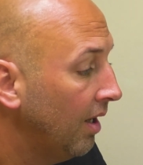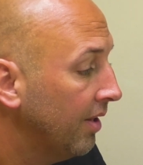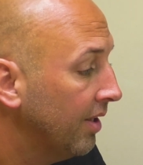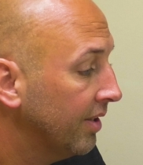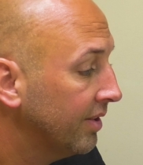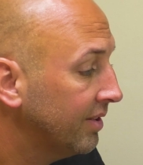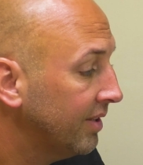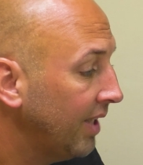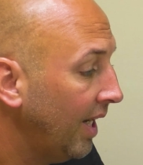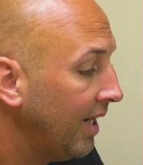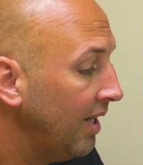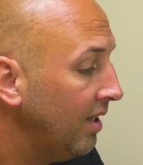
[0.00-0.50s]

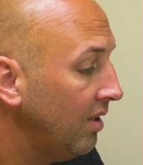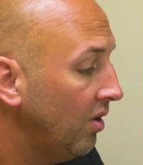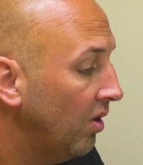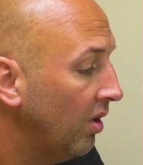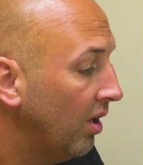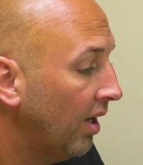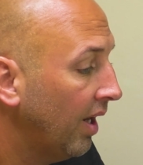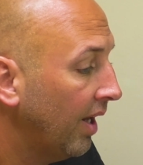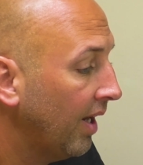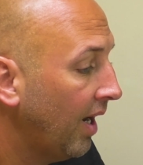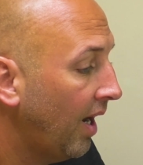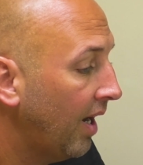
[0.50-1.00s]
The second
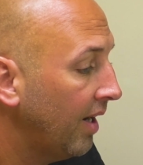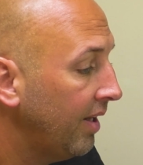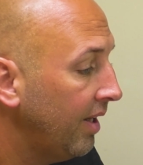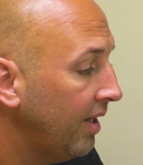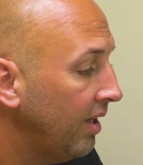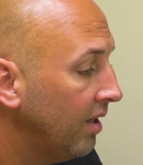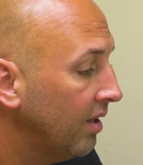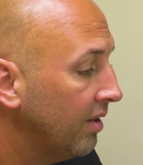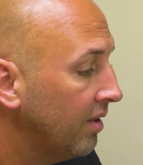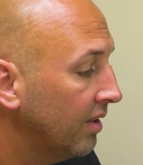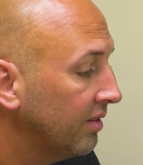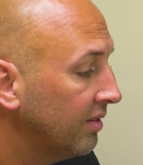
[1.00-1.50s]
unit I got
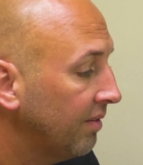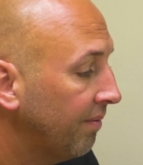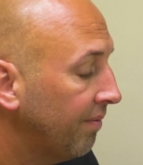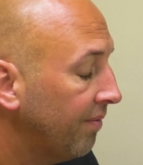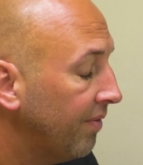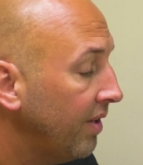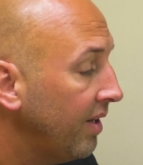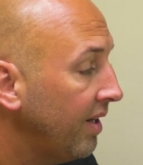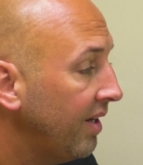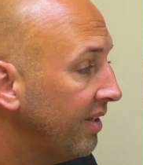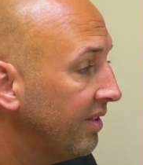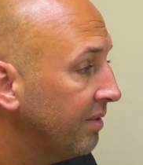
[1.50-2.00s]
here doesn't
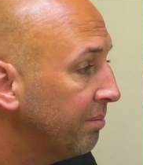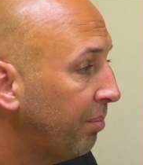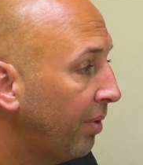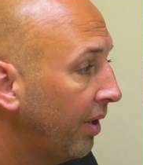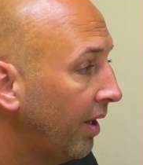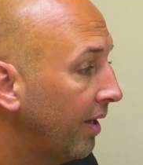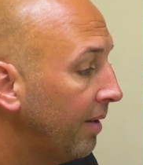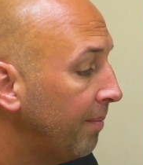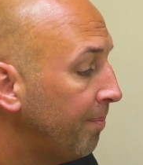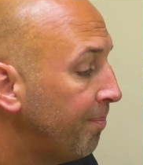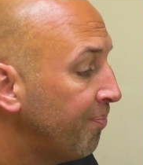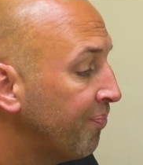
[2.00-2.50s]
freeze,
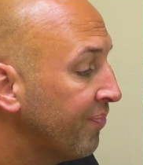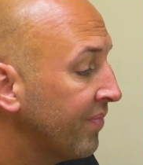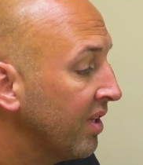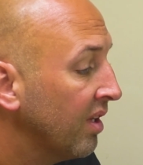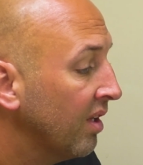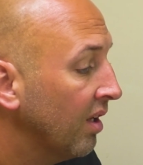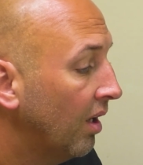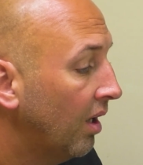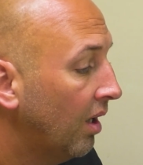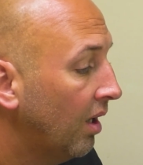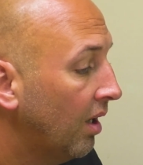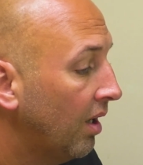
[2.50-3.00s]
but
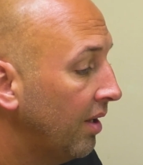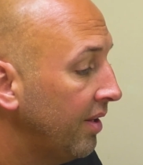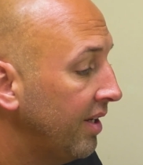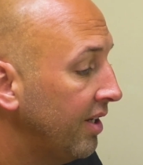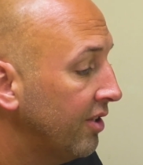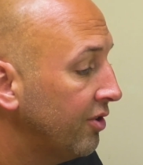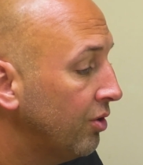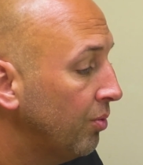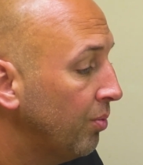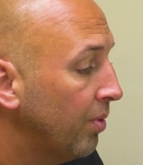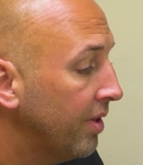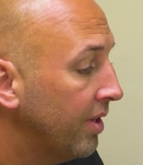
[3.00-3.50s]
the
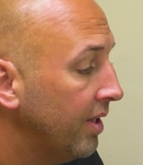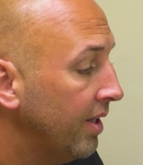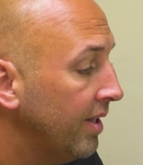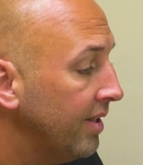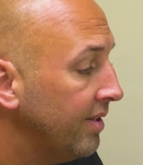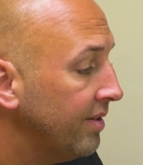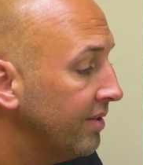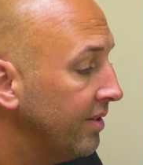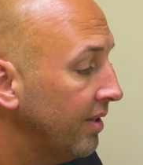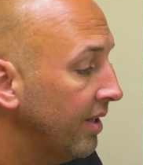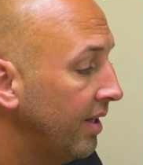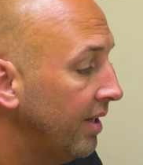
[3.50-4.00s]
issue with
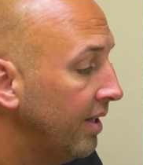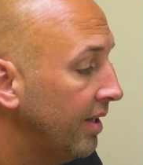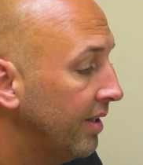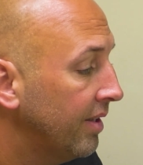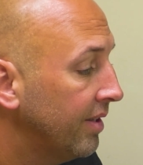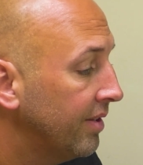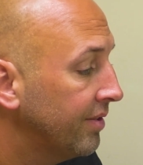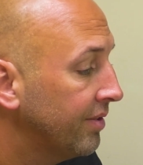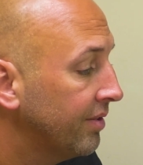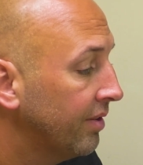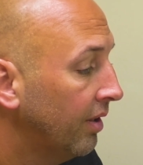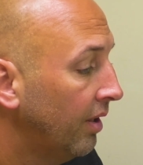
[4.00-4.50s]
this
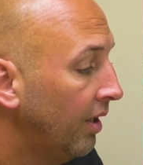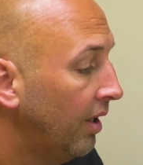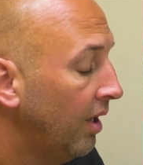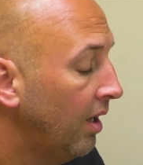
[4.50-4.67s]
is